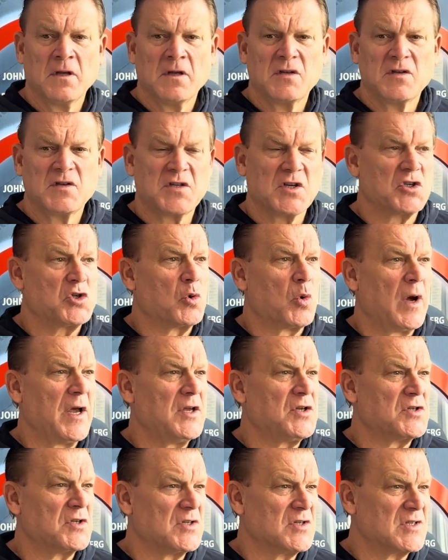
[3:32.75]

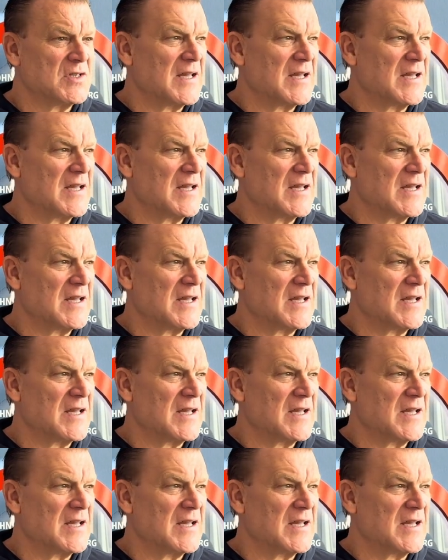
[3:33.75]
situations,